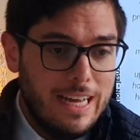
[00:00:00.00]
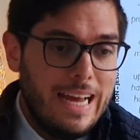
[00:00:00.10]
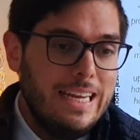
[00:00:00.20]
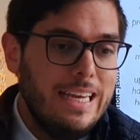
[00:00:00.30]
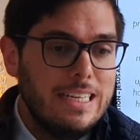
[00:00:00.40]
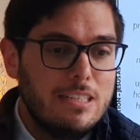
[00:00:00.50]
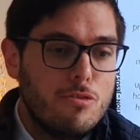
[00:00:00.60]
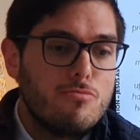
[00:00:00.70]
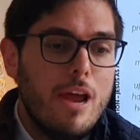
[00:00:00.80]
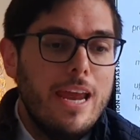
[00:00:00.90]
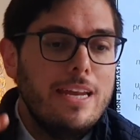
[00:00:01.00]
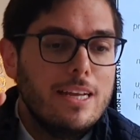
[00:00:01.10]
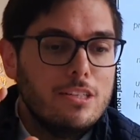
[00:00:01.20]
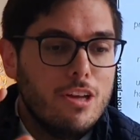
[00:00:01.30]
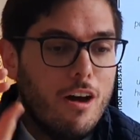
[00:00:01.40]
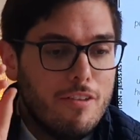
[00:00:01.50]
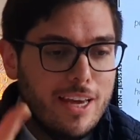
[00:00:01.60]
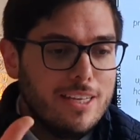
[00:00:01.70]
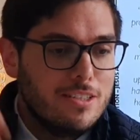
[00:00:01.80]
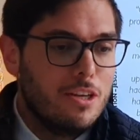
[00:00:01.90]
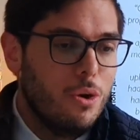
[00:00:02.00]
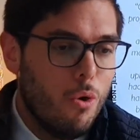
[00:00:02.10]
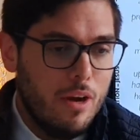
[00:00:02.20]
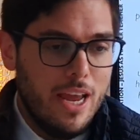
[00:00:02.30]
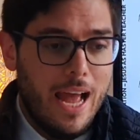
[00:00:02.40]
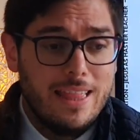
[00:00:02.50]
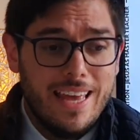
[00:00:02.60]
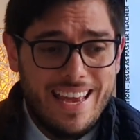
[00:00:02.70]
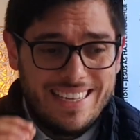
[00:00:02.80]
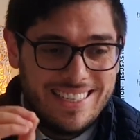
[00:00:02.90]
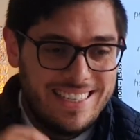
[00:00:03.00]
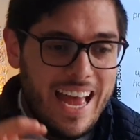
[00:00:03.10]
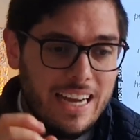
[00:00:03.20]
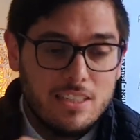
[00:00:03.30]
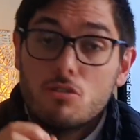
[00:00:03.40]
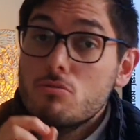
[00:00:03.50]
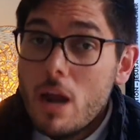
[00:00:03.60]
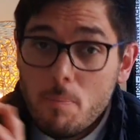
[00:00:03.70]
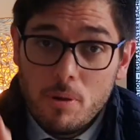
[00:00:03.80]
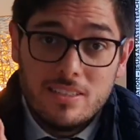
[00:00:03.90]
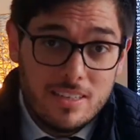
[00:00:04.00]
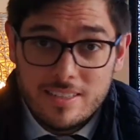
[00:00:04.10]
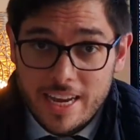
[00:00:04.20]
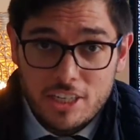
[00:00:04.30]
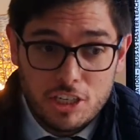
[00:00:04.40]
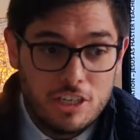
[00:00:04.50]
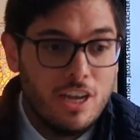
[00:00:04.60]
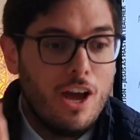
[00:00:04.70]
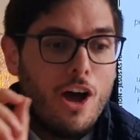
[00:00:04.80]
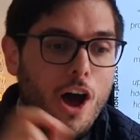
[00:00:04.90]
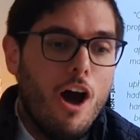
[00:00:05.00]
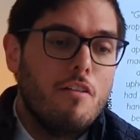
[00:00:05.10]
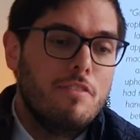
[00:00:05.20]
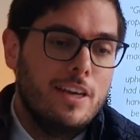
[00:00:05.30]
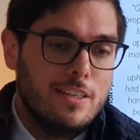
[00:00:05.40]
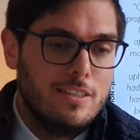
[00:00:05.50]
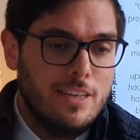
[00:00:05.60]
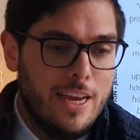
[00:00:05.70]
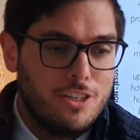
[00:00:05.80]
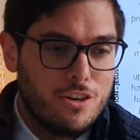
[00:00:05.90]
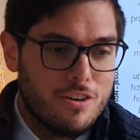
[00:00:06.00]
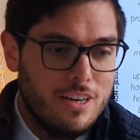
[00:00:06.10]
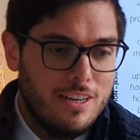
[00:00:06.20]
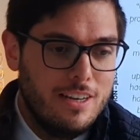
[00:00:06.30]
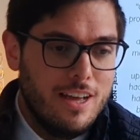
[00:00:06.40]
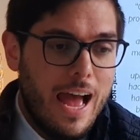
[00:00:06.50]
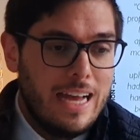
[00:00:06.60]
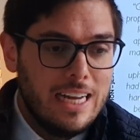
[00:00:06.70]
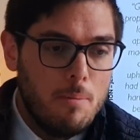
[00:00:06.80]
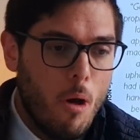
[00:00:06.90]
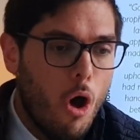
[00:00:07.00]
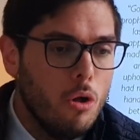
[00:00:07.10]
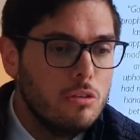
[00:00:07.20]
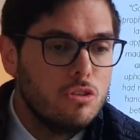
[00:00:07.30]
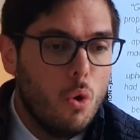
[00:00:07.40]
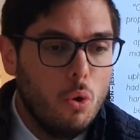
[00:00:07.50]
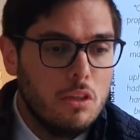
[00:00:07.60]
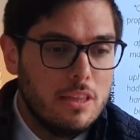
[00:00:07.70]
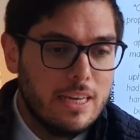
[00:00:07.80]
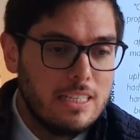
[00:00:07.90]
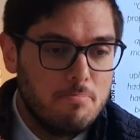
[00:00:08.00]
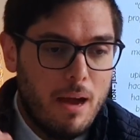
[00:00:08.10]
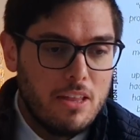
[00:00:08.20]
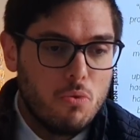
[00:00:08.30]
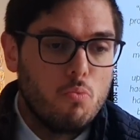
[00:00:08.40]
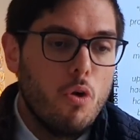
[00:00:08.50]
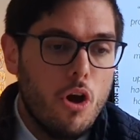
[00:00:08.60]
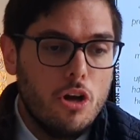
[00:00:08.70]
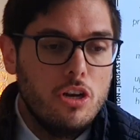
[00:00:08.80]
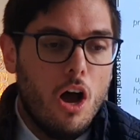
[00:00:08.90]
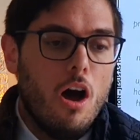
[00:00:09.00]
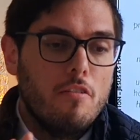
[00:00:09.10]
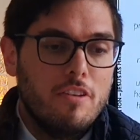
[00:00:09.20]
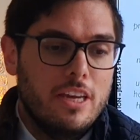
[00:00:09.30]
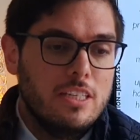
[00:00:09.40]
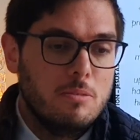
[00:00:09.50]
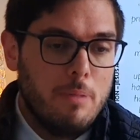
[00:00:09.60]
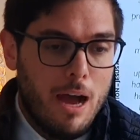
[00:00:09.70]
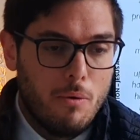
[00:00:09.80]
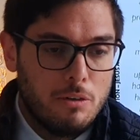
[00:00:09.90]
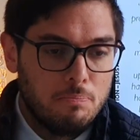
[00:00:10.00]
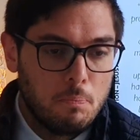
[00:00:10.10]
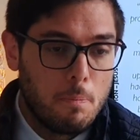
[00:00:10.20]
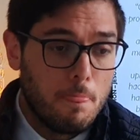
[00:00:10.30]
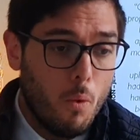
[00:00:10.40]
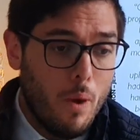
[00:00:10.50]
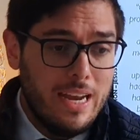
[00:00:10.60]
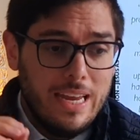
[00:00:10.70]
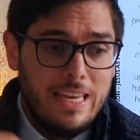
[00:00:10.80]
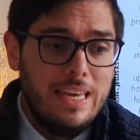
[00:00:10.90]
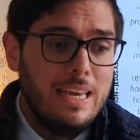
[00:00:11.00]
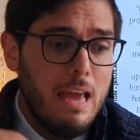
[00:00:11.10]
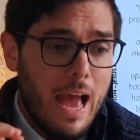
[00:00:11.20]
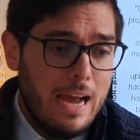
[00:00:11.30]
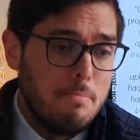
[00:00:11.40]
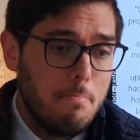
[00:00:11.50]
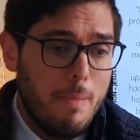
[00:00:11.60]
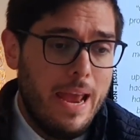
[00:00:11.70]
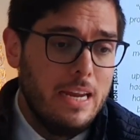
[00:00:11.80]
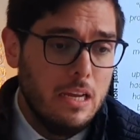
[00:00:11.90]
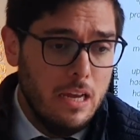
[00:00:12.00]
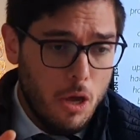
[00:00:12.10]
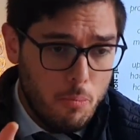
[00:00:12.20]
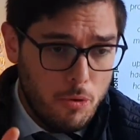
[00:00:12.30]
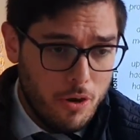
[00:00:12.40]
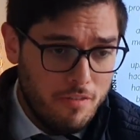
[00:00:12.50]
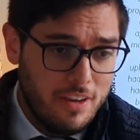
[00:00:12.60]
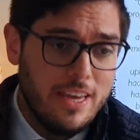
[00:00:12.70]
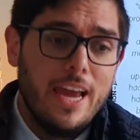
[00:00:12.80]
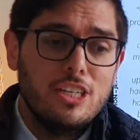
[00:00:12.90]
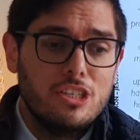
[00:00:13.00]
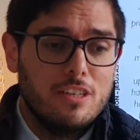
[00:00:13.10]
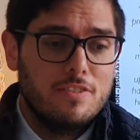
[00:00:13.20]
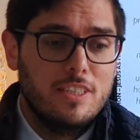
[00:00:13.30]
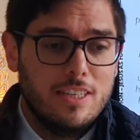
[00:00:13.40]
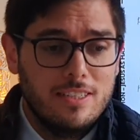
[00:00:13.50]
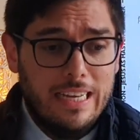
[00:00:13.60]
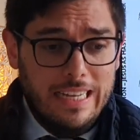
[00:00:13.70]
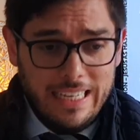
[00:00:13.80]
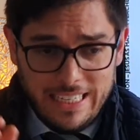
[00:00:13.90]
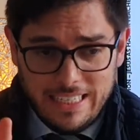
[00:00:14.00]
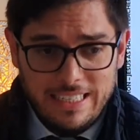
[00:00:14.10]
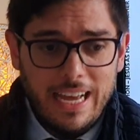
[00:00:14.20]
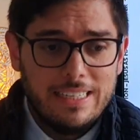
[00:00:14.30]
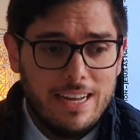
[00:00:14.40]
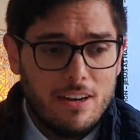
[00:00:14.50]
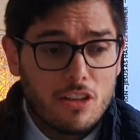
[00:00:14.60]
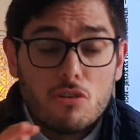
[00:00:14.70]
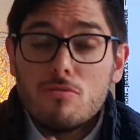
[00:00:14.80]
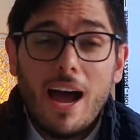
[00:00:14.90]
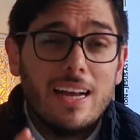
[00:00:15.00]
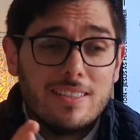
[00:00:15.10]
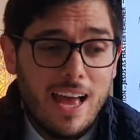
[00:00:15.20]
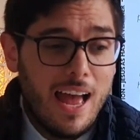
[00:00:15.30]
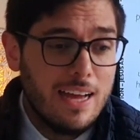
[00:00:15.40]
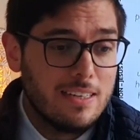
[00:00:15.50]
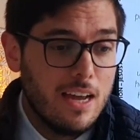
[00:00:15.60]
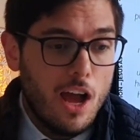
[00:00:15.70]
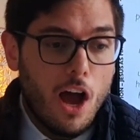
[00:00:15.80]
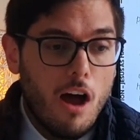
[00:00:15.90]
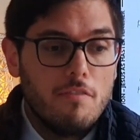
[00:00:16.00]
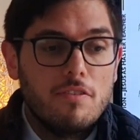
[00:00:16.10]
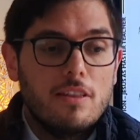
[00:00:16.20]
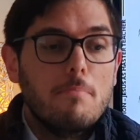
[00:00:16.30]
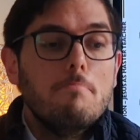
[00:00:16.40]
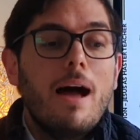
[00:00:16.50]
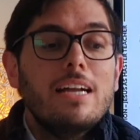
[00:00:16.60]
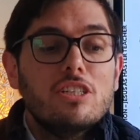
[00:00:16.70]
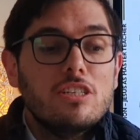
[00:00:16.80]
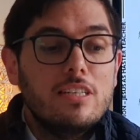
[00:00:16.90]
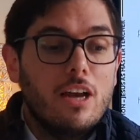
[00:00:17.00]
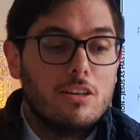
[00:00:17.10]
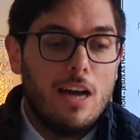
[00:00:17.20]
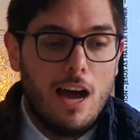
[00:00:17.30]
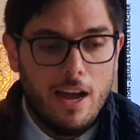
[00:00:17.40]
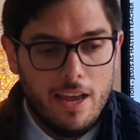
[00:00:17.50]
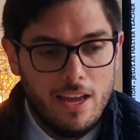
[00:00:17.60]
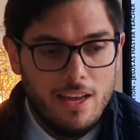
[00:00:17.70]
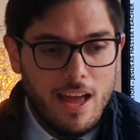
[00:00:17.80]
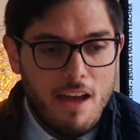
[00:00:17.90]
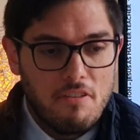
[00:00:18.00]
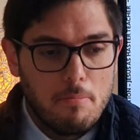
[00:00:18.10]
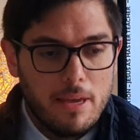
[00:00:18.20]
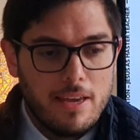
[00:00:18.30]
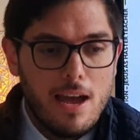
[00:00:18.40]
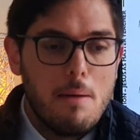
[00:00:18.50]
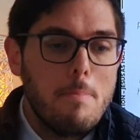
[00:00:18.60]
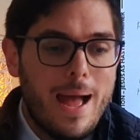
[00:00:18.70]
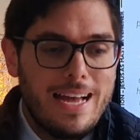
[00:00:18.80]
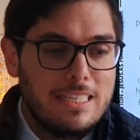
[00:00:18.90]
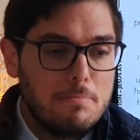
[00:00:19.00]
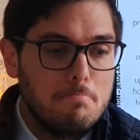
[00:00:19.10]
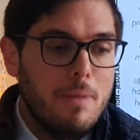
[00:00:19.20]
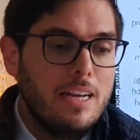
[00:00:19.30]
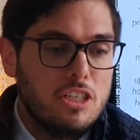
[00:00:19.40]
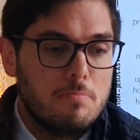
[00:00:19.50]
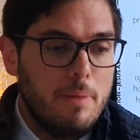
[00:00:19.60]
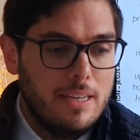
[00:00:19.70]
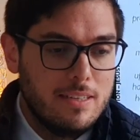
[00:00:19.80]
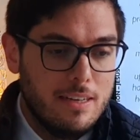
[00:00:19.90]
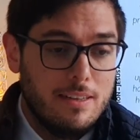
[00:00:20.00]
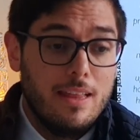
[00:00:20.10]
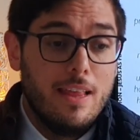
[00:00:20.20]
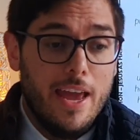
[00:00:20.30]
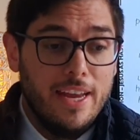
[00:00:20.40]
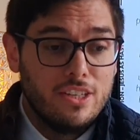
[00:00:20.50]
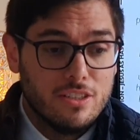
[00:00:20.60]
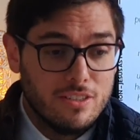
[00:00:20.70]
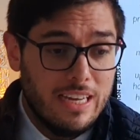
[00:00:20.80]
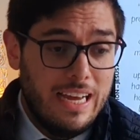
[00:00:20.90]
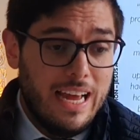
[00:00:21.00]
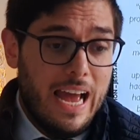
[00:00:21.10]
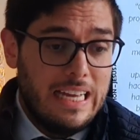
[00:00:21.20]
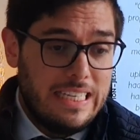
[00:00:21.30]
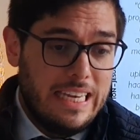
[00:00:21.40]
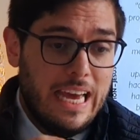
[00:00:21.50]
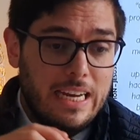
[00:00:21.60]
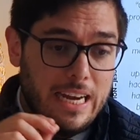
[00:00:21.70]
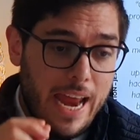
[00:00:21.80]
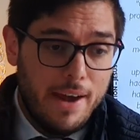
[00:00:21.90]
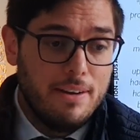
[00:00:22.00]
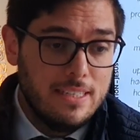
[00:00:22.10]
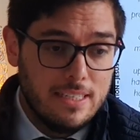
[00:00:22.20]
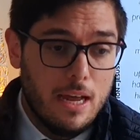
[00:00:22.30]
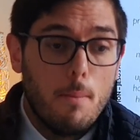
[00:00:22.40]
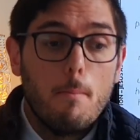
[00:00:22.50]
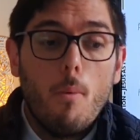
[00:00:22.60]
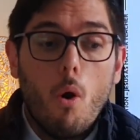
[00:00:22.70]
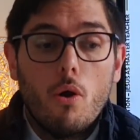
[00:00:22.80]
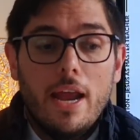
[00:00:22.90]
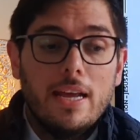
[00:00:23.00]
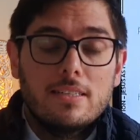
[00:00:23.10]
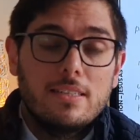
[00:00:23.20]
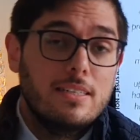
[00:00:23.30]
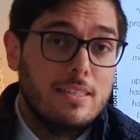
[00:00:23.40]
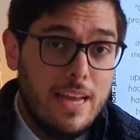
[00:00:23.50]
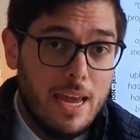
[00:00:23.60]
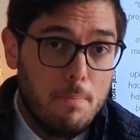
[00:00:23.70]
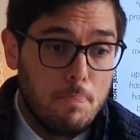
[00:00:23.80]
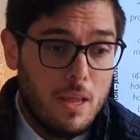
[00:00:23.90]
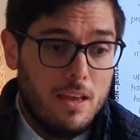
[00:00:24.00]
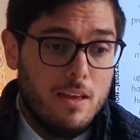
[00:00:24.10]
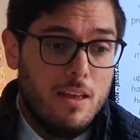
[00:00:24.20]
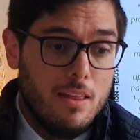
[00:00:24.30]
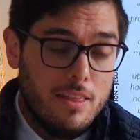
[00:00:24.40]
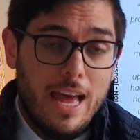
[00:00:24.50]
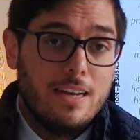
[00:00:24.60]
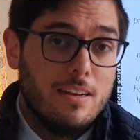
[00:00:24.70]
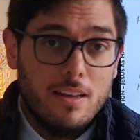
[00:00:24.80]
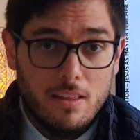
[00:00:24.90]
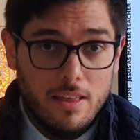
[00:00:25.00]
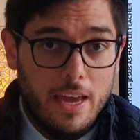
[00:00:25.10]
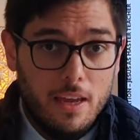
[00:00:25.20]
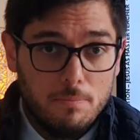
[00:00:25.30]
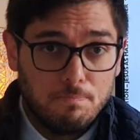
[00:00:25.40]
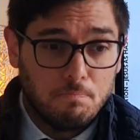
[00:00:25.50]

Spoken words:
And he is the radiance of his glory and the exact representation of his nature, and upholds all things by the word of his power. When he had made purification of sins, he sat down at the right hand of the majesty on high, having become as much better than the angels, as he had inherited a more excellent name than they.